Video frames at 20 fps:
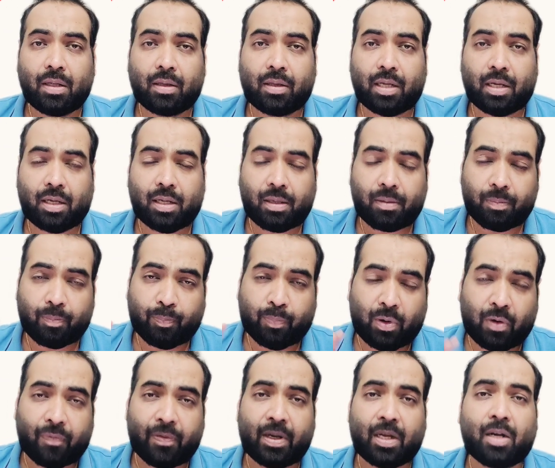the
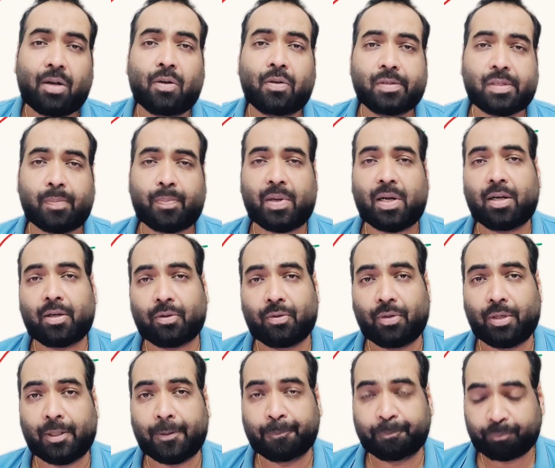profit and loss part
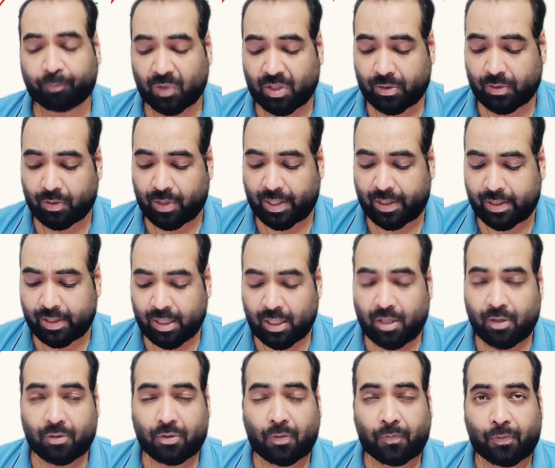only. So right,
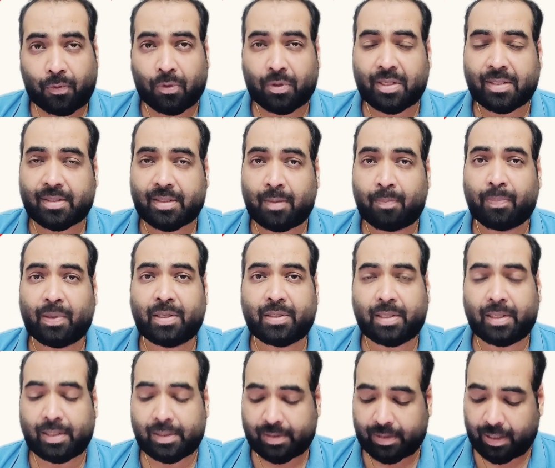so for the
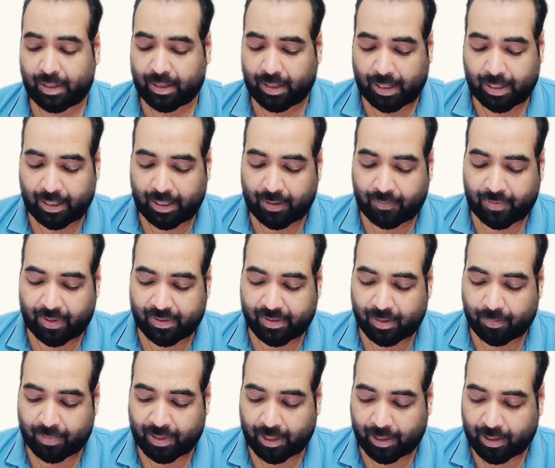simplicity sake, I
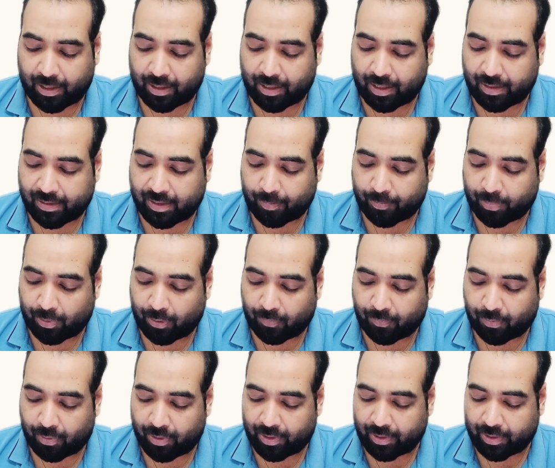have taken the example
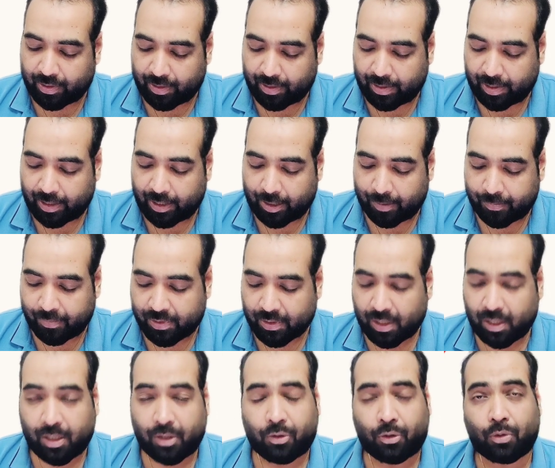of only three items
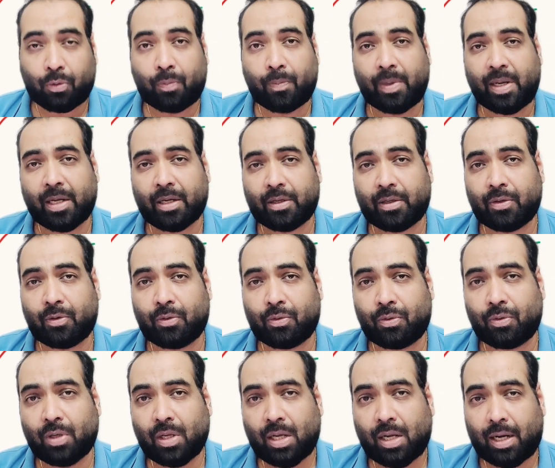to make
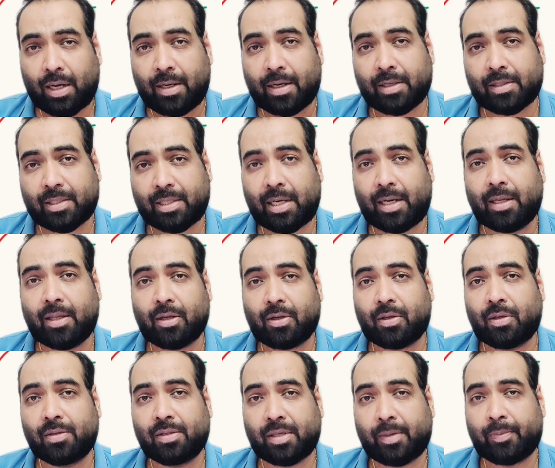you understand the
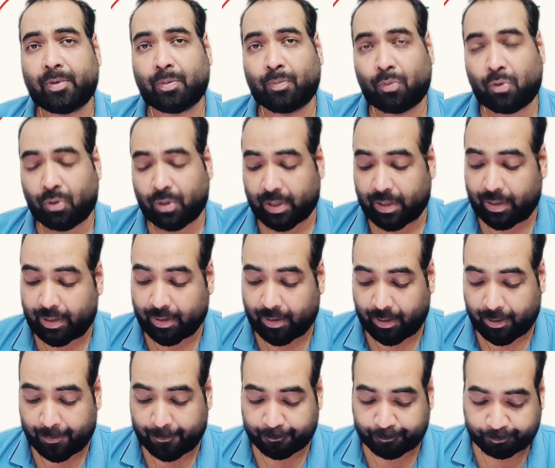concept more
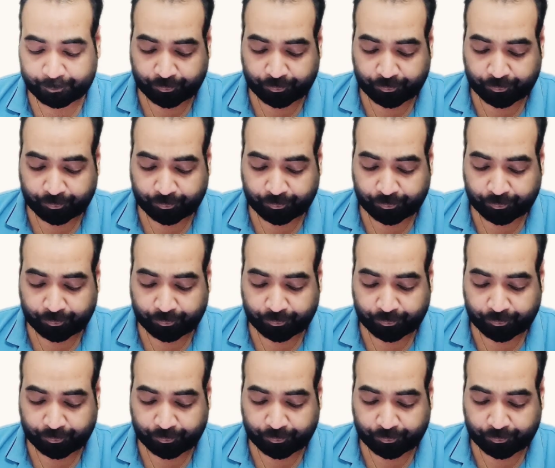clearly.